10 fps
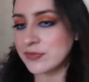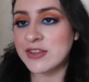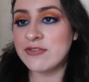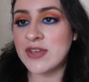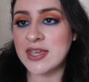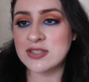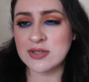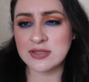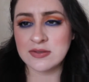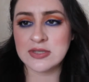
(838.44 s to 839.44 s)
the vase
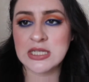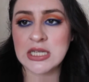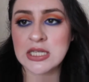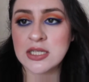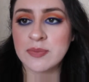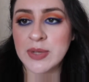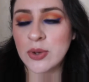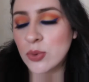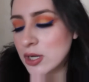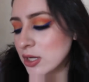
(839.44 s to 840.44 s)
was 15 the
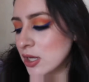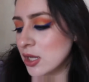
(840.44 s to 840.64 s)
big one.